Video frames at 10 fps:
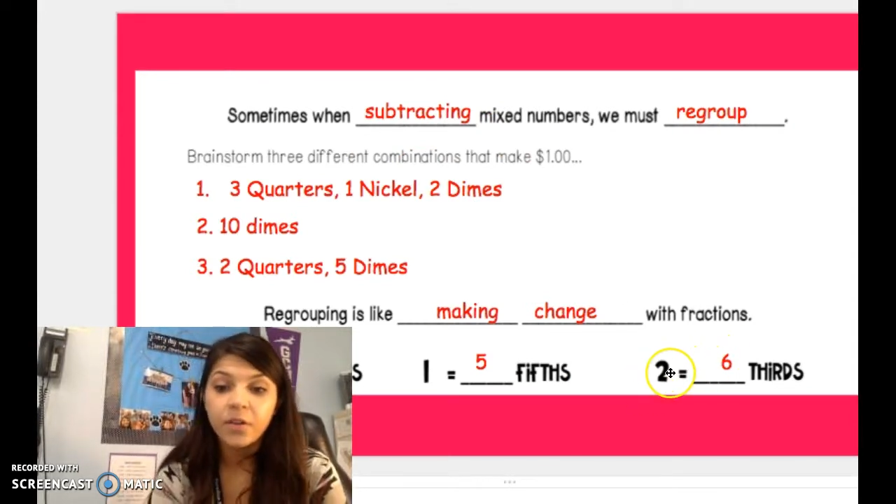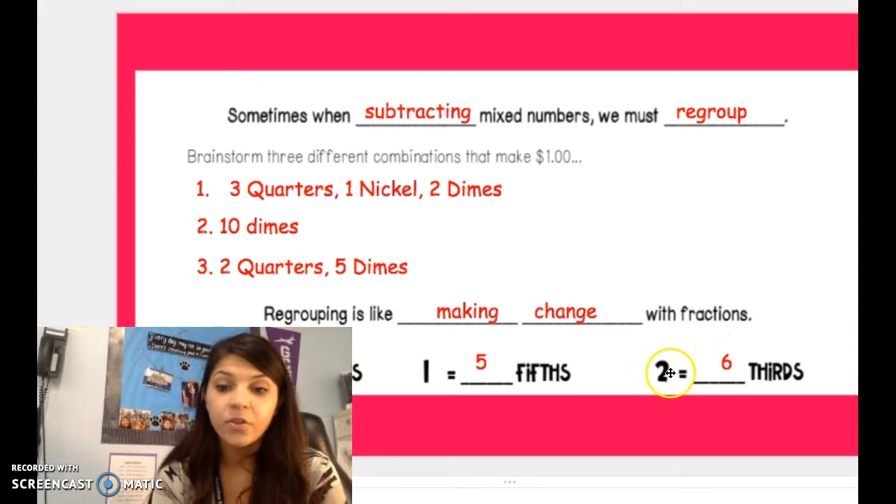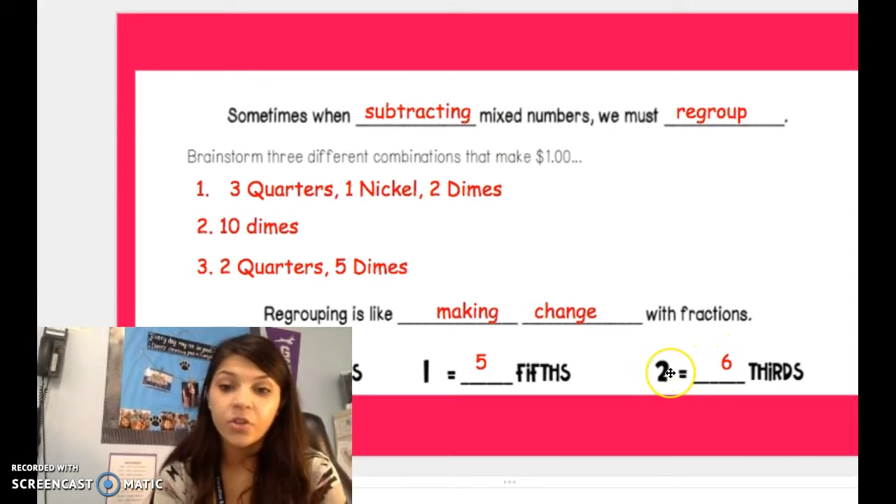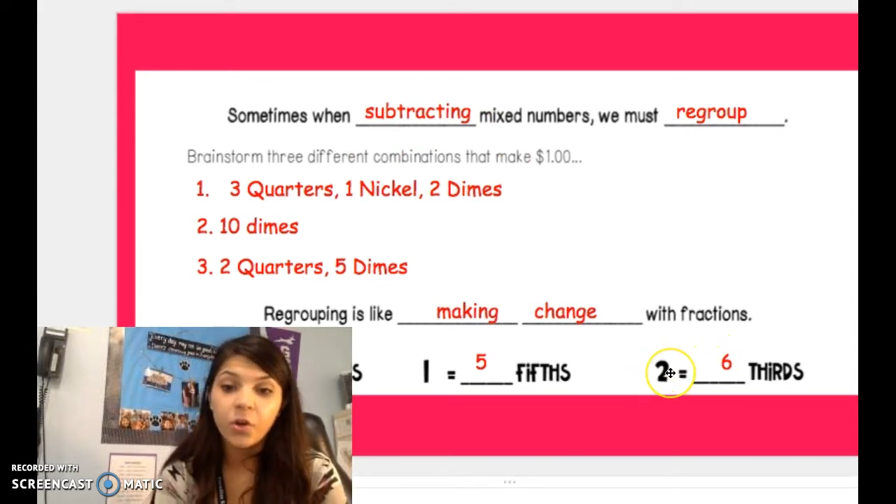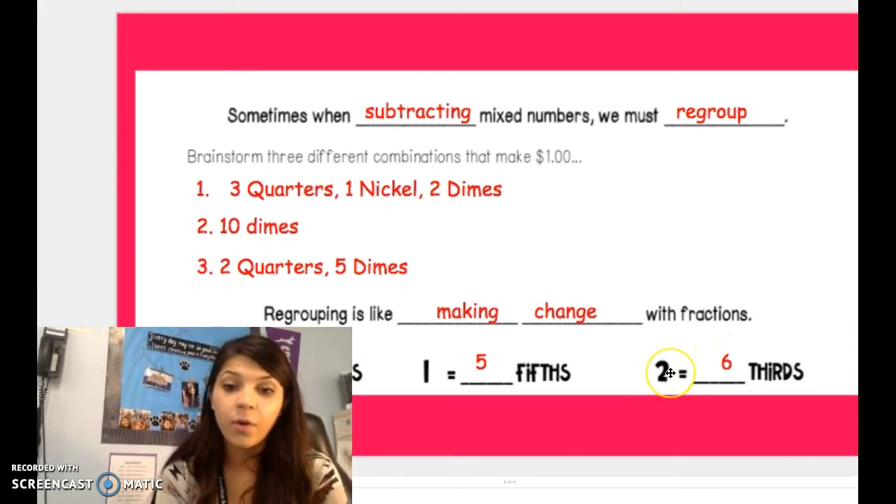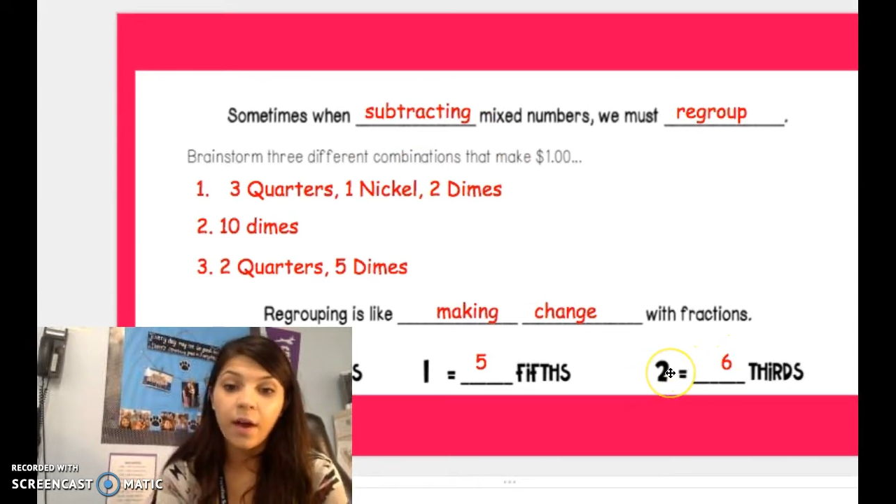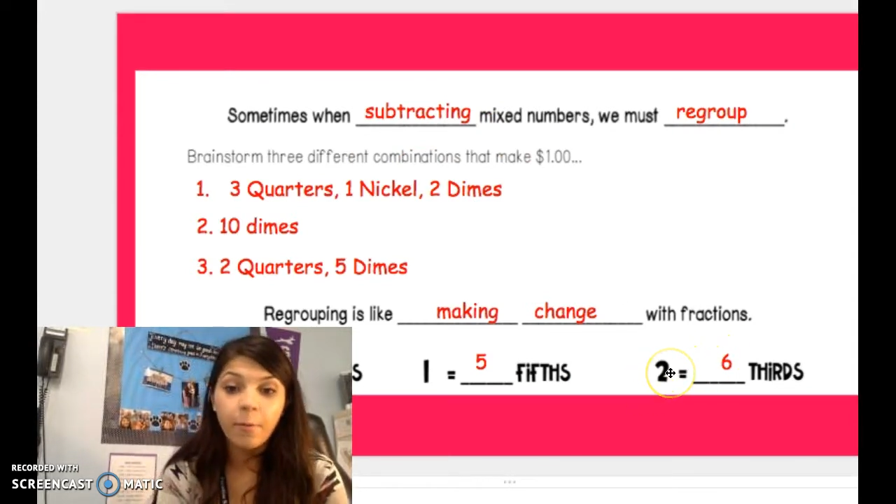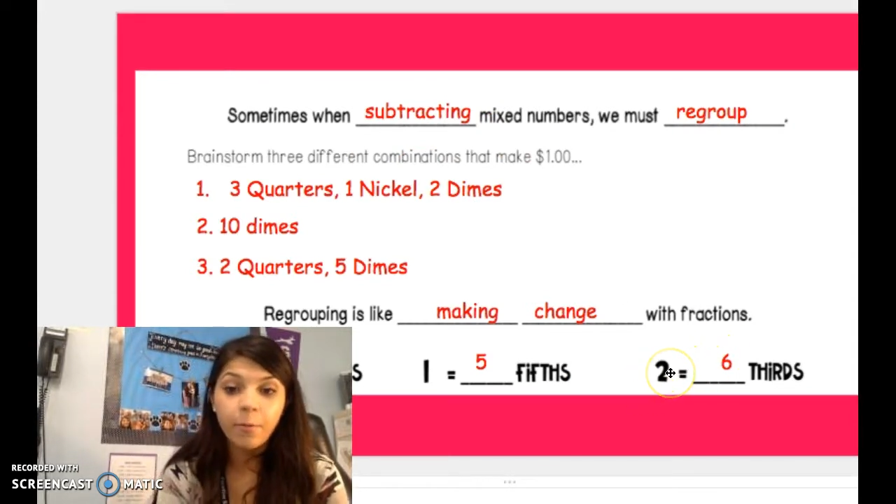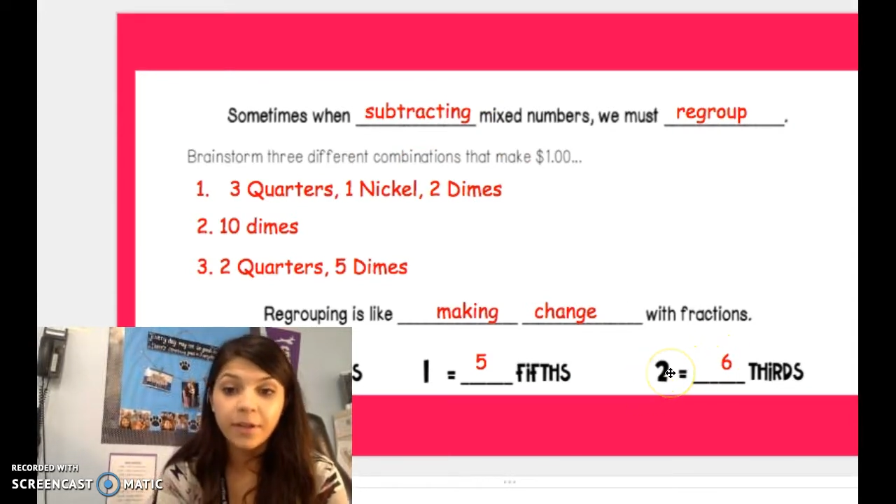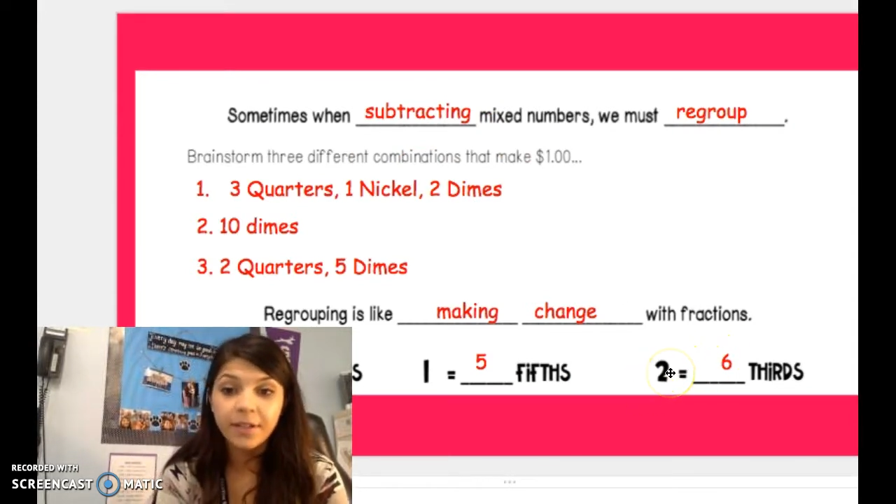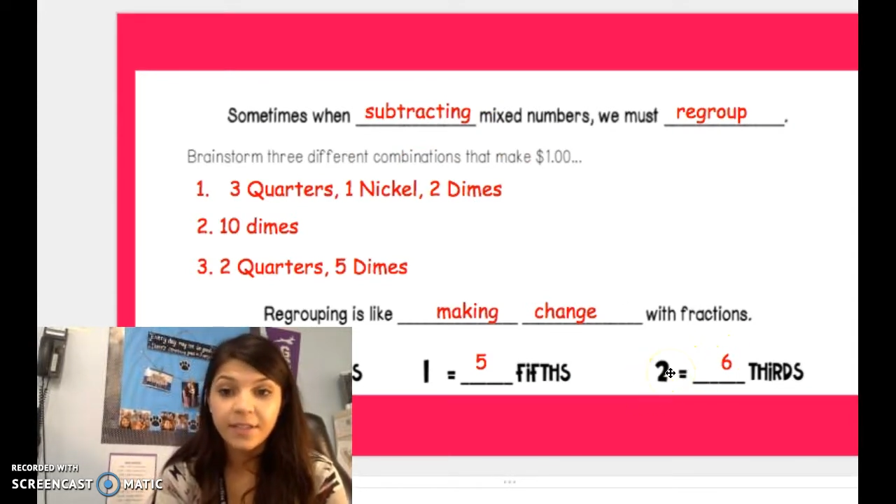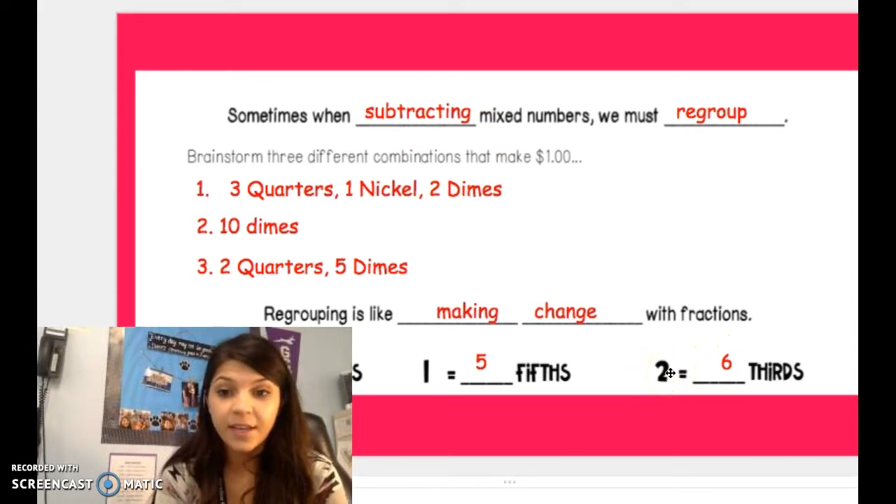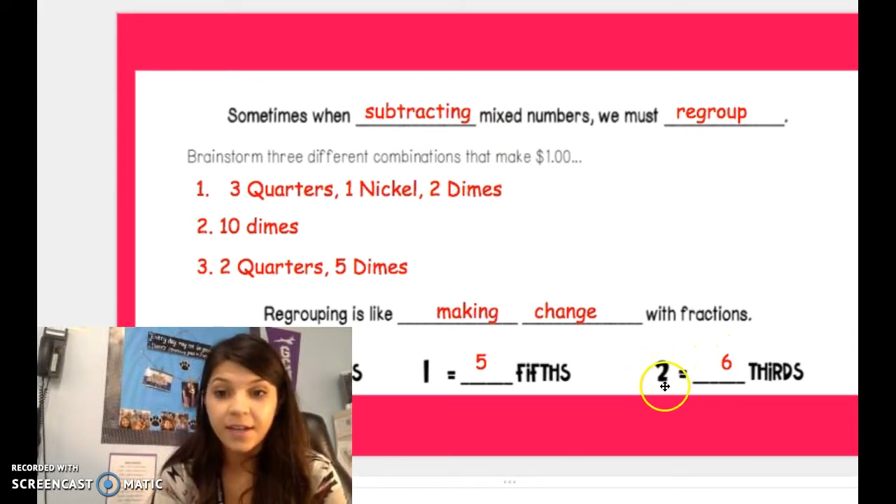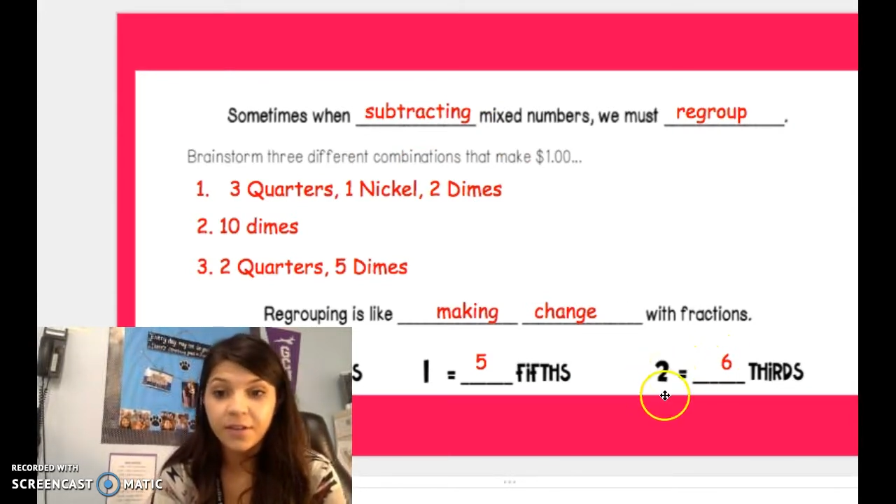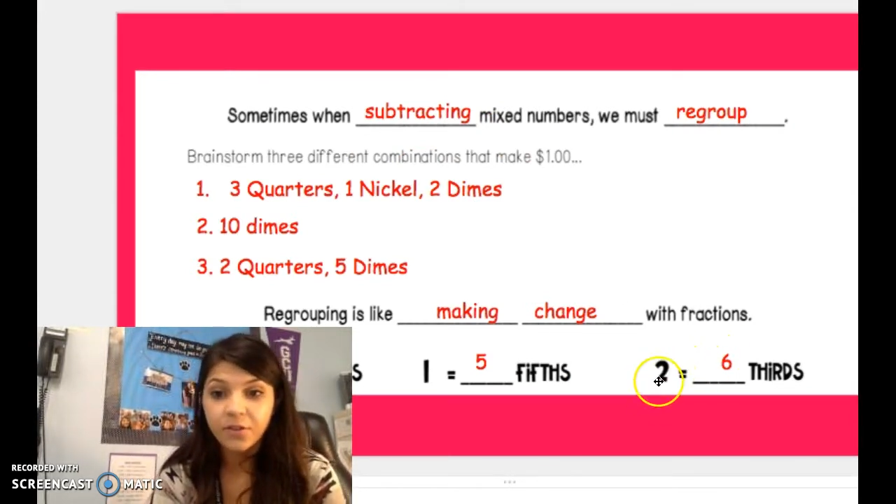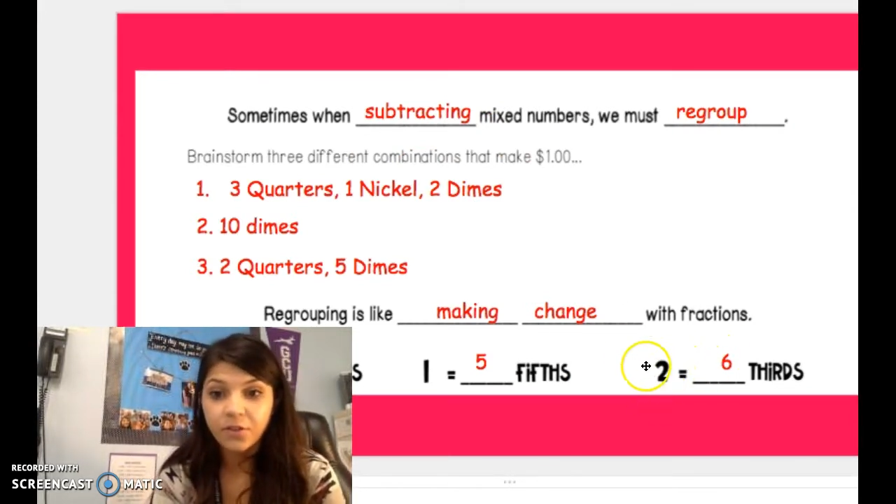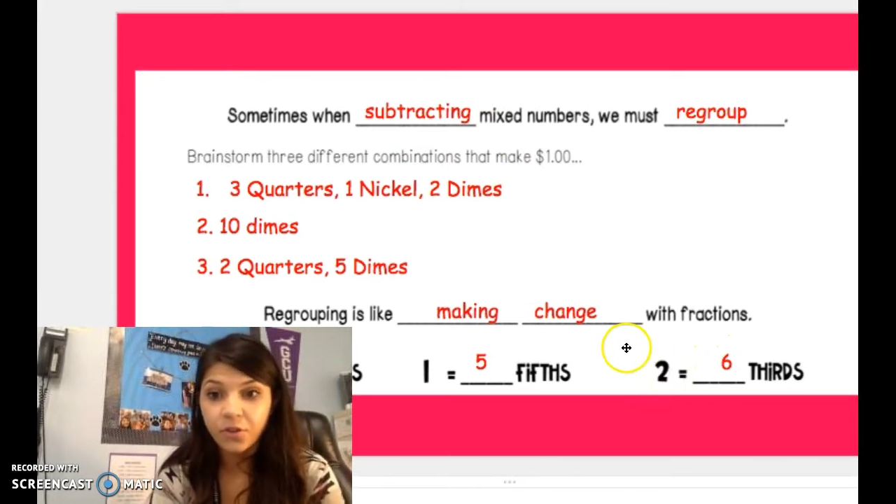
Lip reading: So I wouldn't say